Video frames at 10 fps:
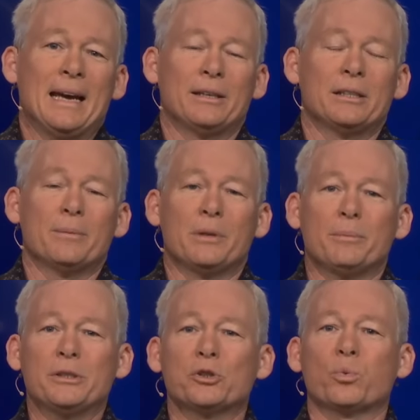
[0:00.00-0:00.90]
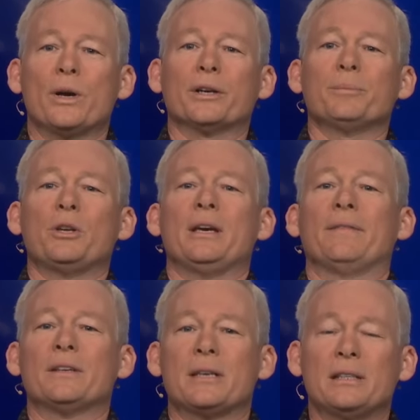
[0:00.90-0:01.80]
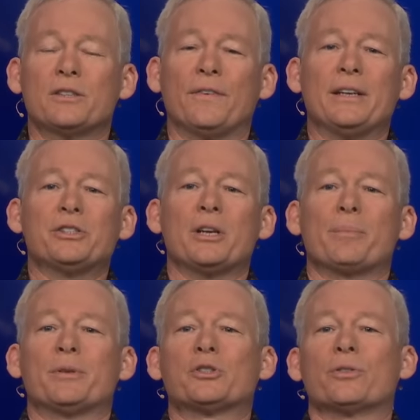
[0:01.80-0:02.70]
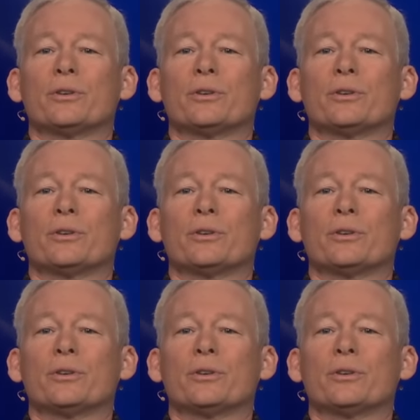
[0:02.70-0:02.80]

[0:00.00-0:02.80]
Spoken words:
And let me just welcome you in. He's finishing up his